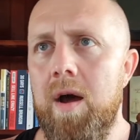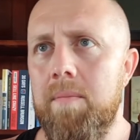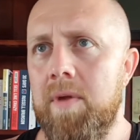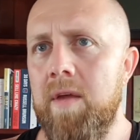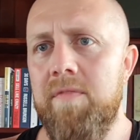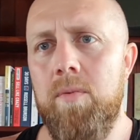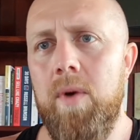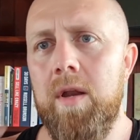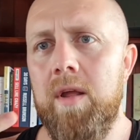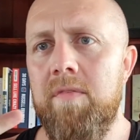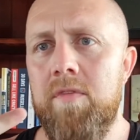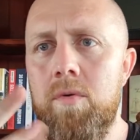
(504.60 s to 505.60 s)
gift 1,
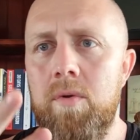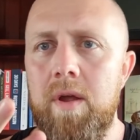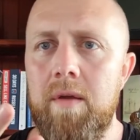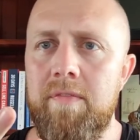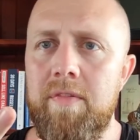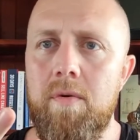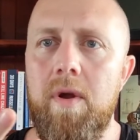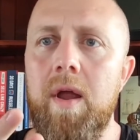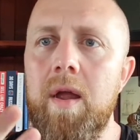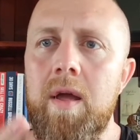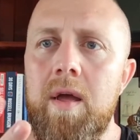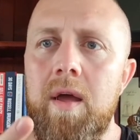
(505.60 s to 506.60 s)
gift 2, and gift 3.
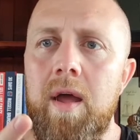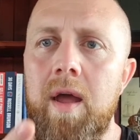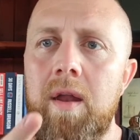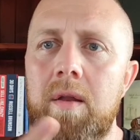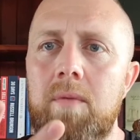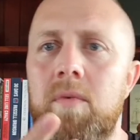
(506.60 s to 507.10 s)
And